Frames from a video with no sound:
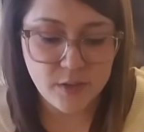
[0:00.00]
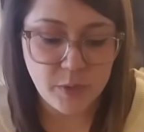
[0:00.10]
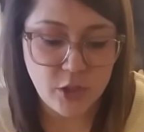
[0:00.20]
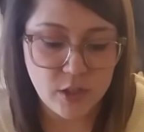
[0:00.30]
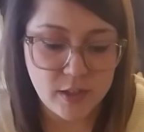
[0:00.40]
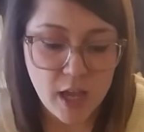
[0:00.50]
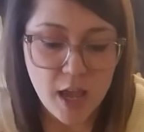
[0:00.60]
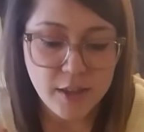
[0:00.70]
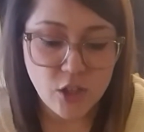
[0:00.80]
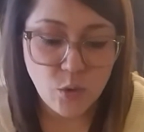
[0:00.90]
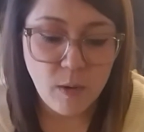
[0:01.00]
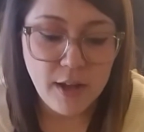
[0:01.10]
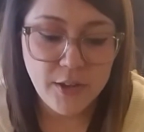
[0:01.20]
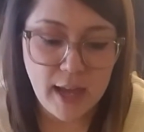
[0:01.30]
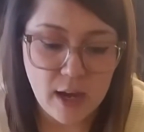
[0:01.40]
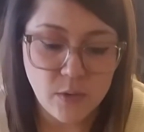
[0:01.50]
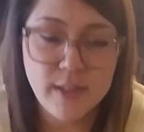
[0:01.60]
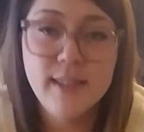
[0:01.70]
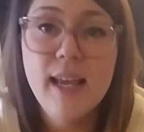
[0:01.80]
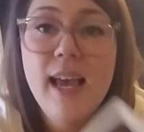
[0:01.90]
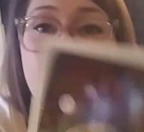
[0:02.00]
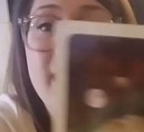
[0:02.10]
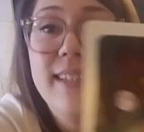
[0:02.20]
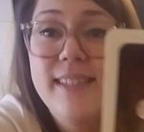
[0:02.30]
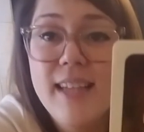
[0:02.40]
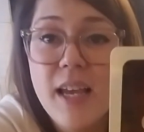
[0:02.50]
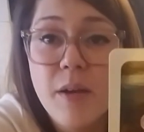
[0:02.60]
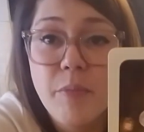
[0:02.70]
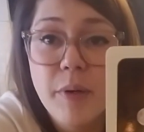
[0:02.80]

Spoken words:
which is the 12th house, escape.